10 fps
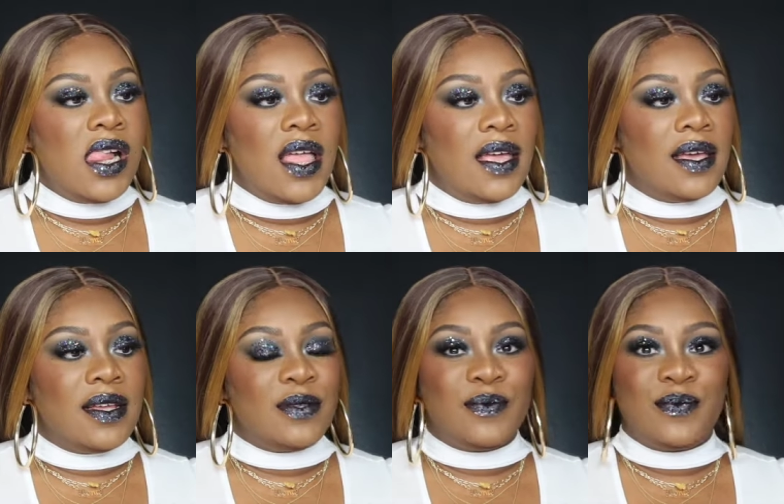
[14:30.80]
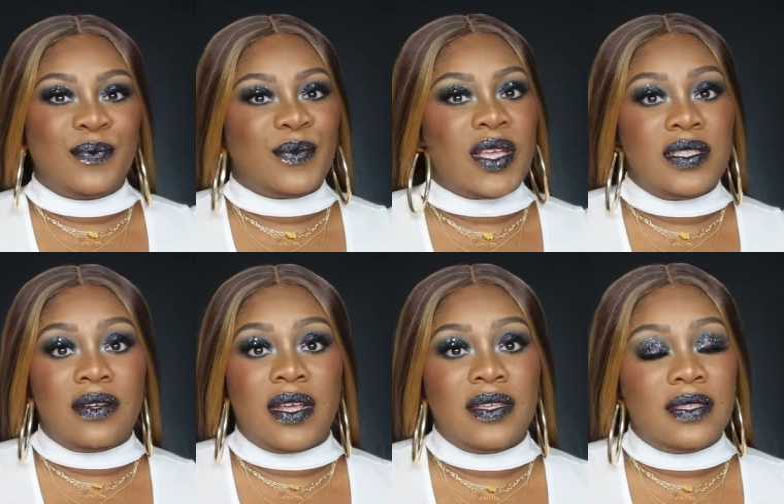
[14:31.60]
And
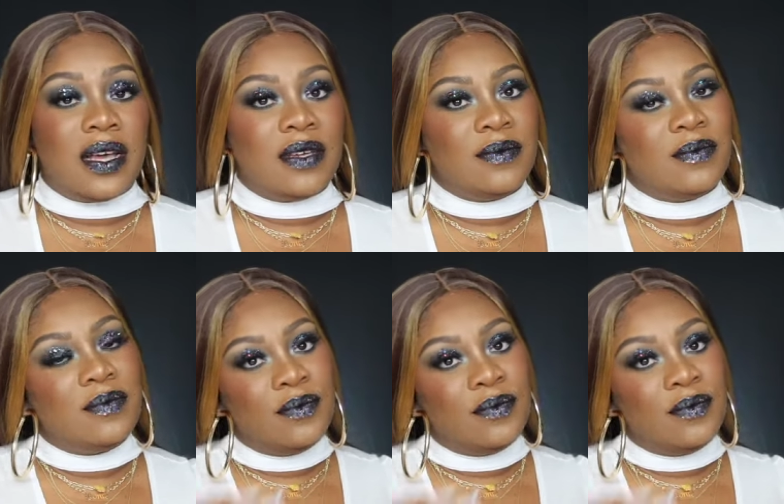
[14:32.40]
until next time.